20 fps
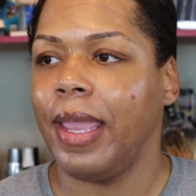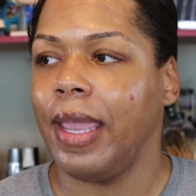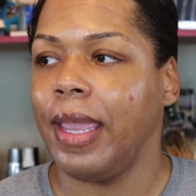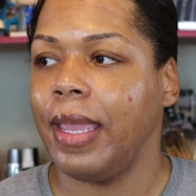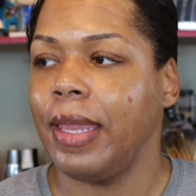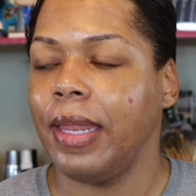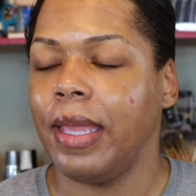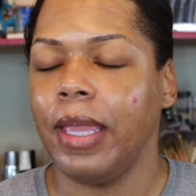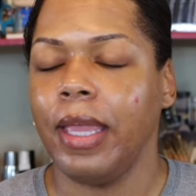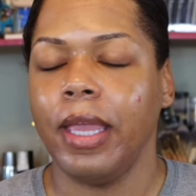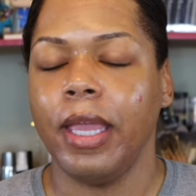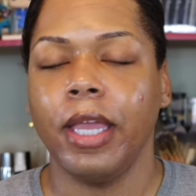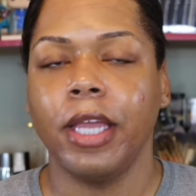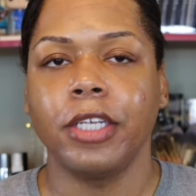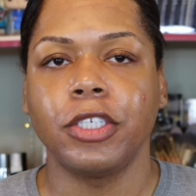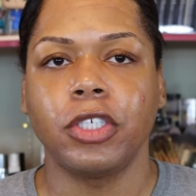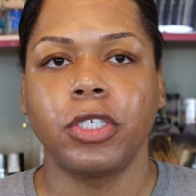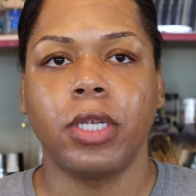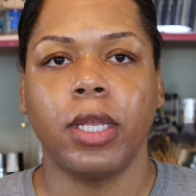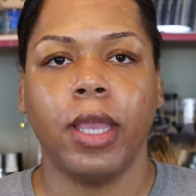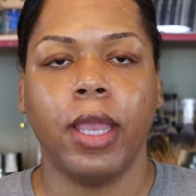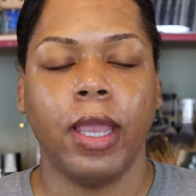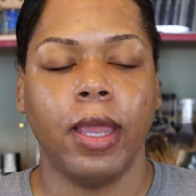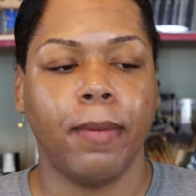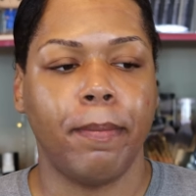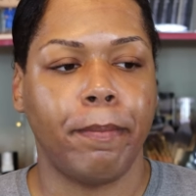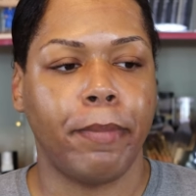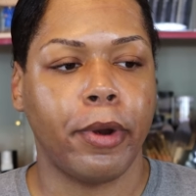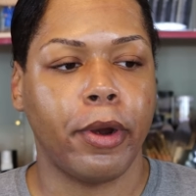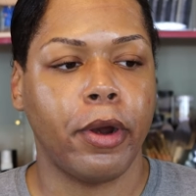It itched,
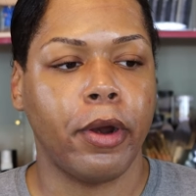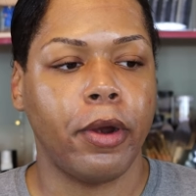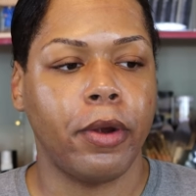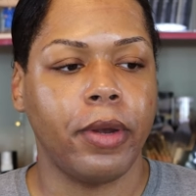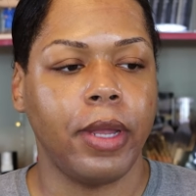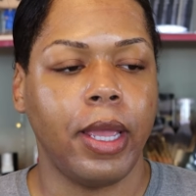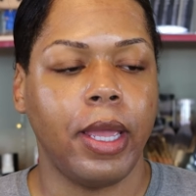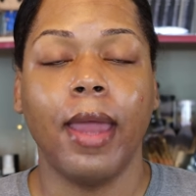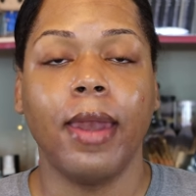it burned,